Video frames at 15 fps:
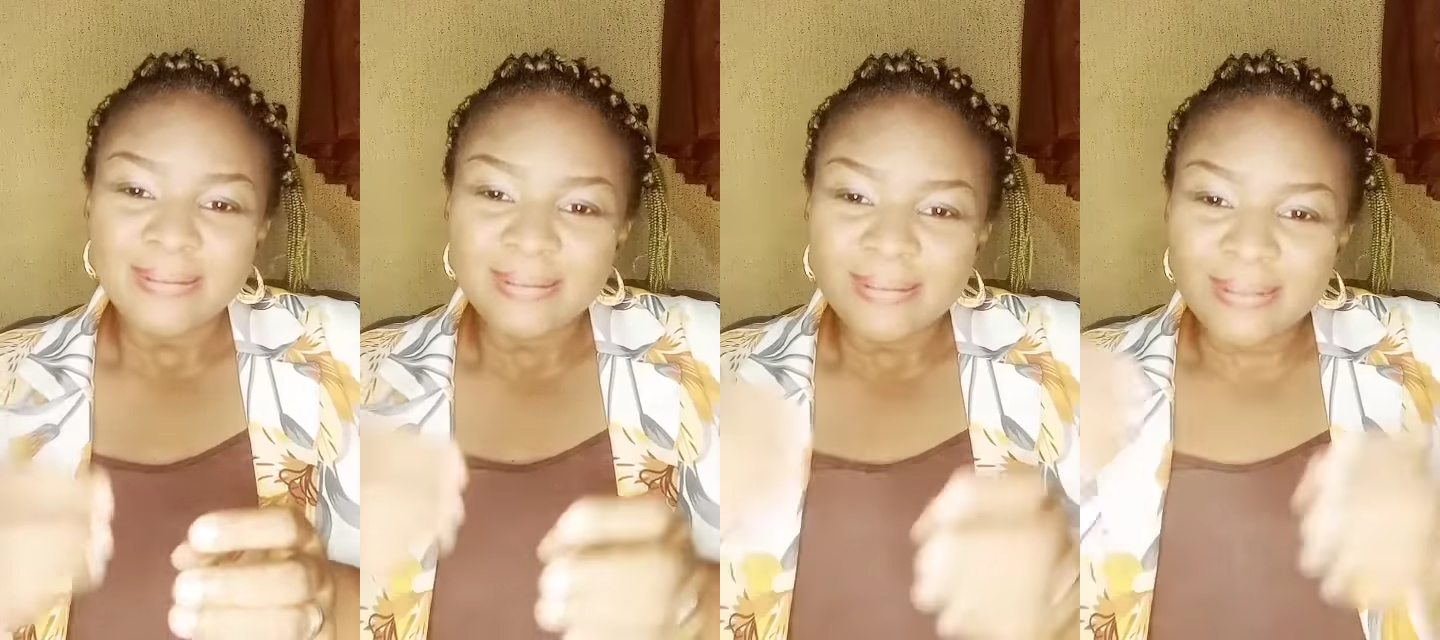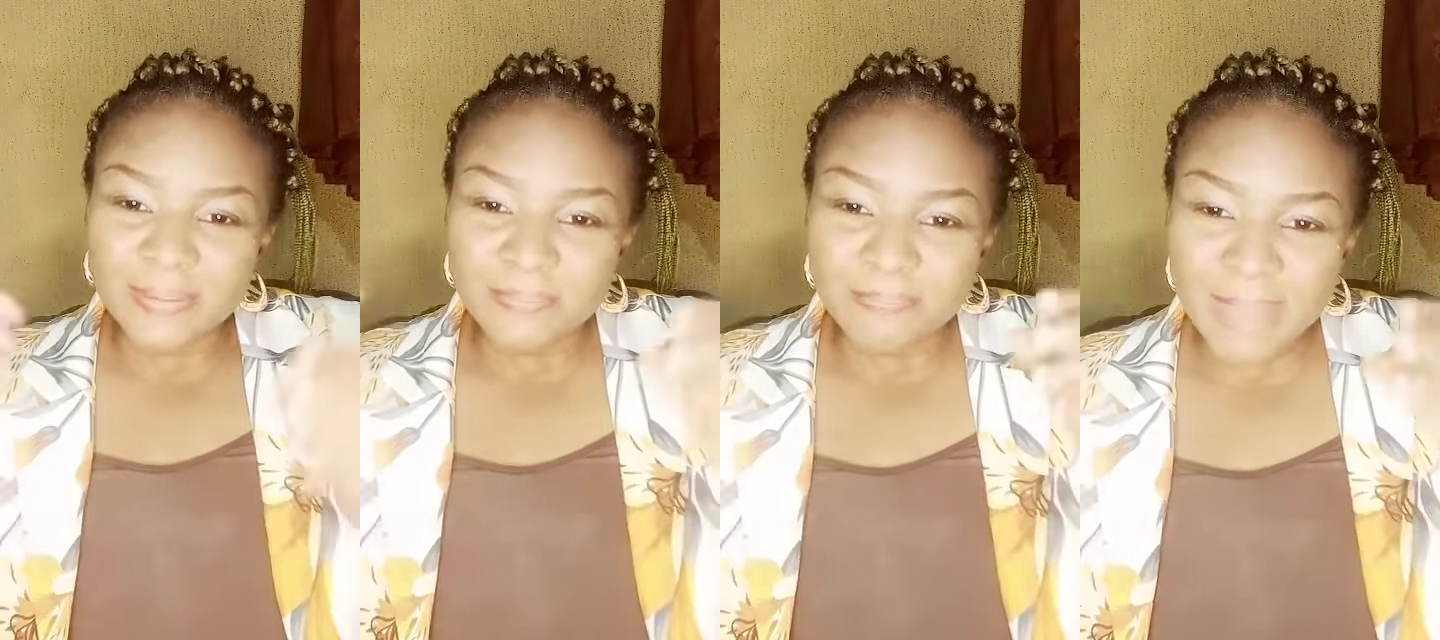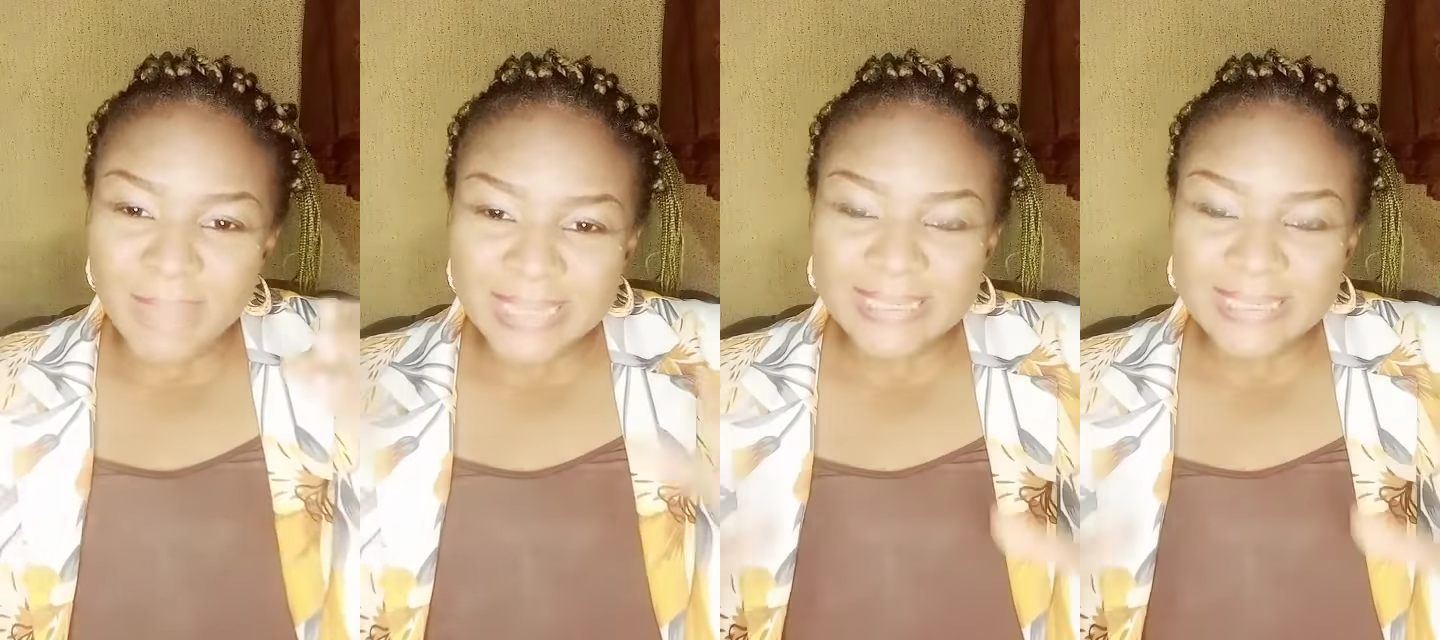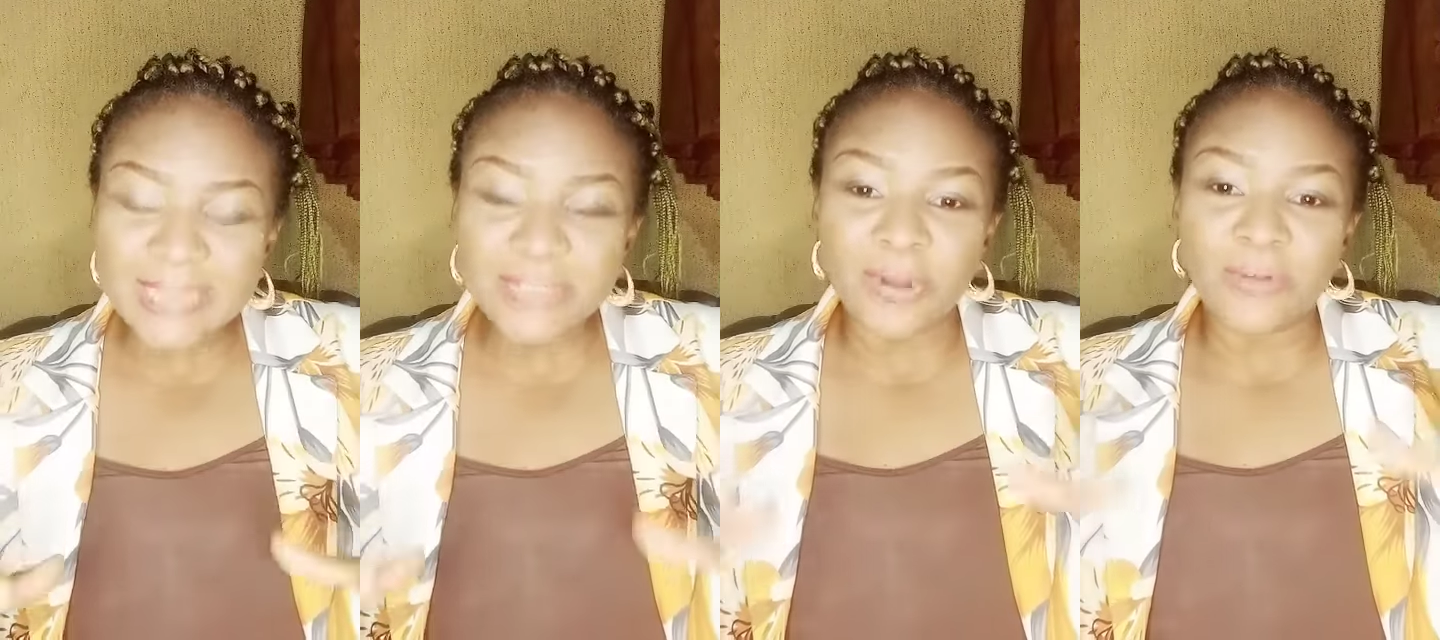the
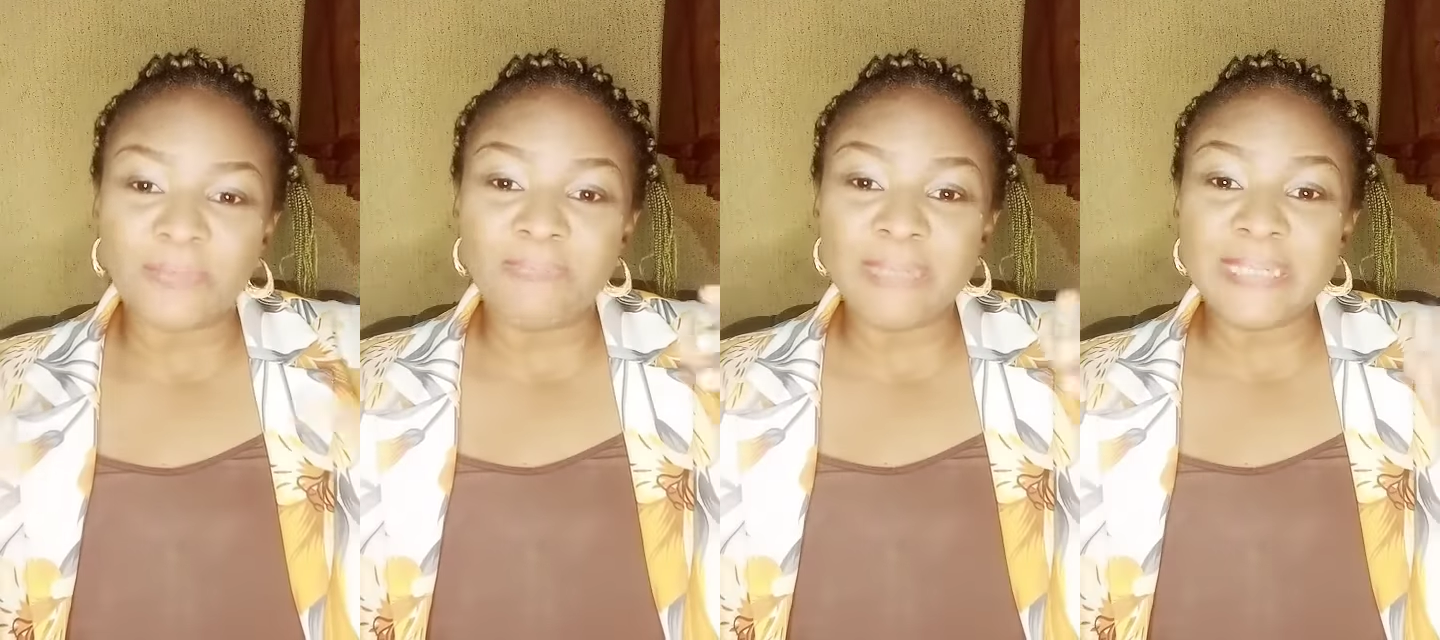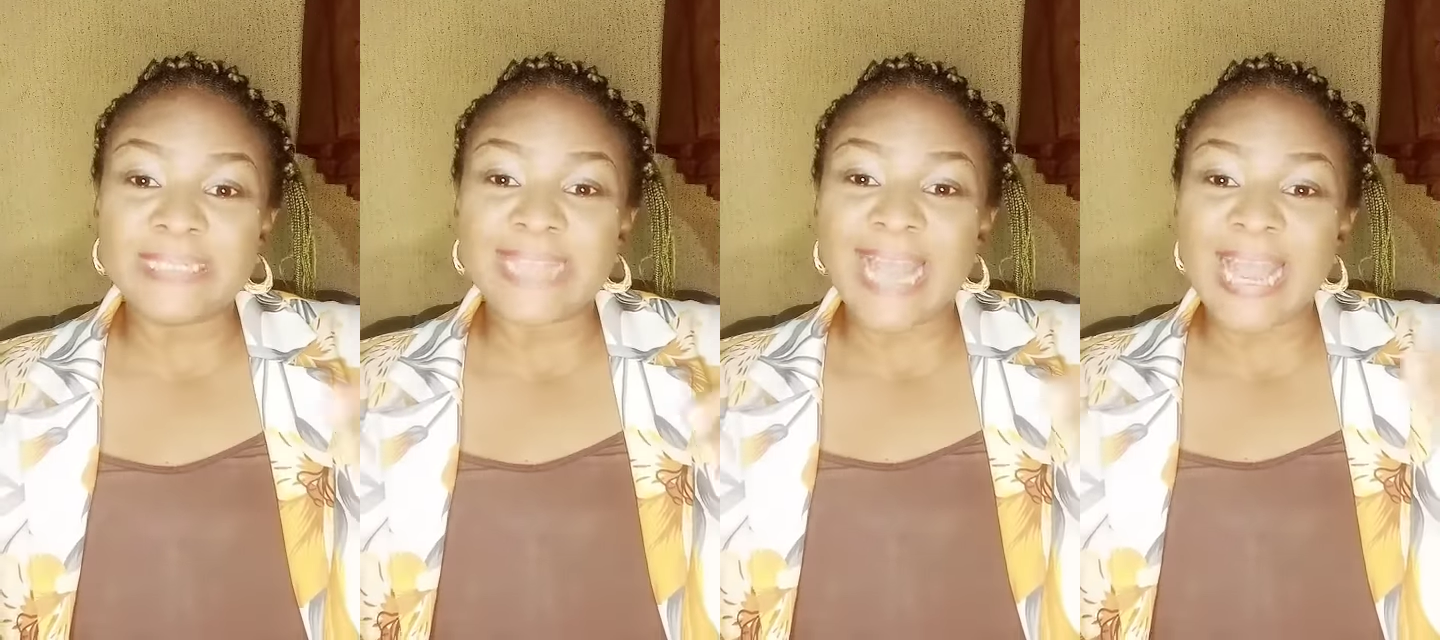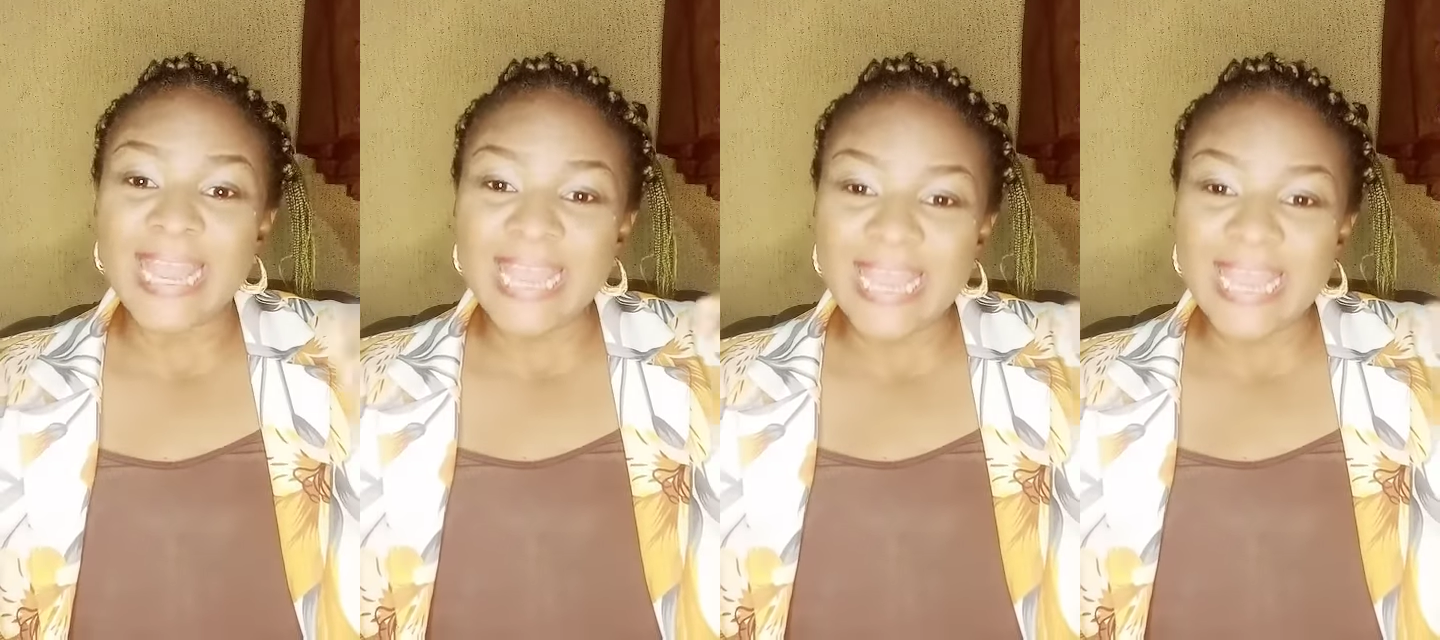message of Mr.